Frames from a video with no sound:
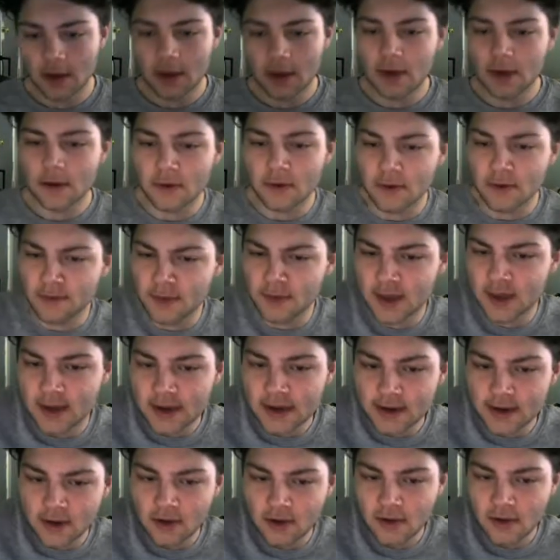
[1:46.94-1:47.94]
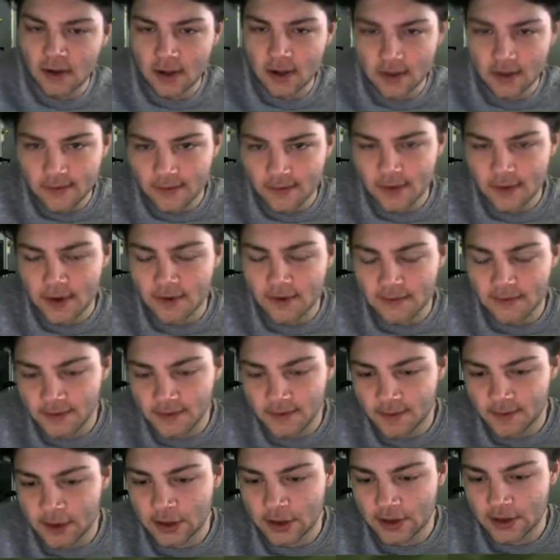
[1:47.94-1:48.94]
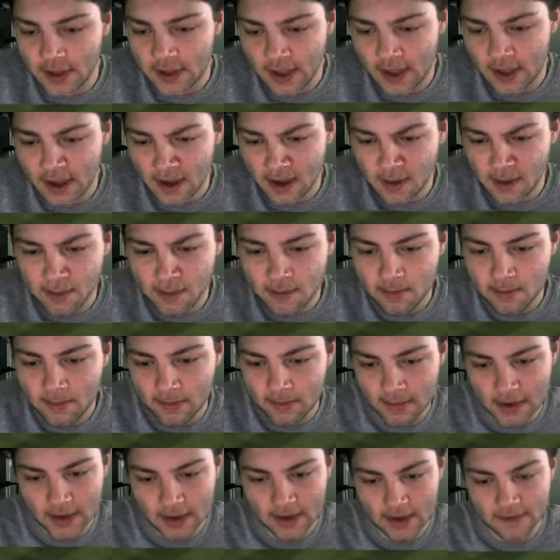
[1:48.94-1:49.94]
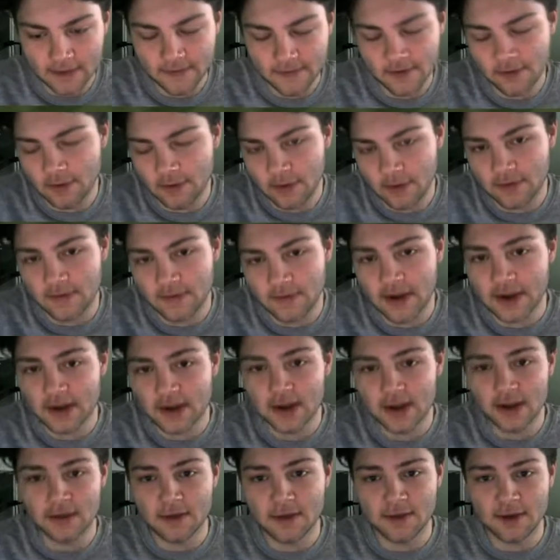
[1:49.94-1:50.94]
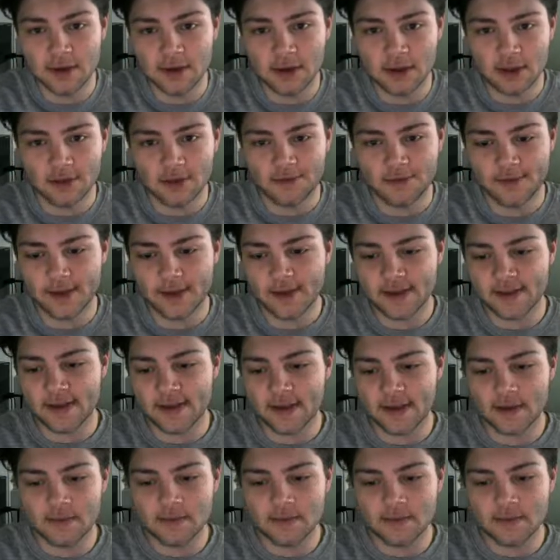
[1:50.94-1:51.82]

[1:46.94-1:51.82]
Normally I don't love swinging first pitch of the game, first pitch of any inning really, just because,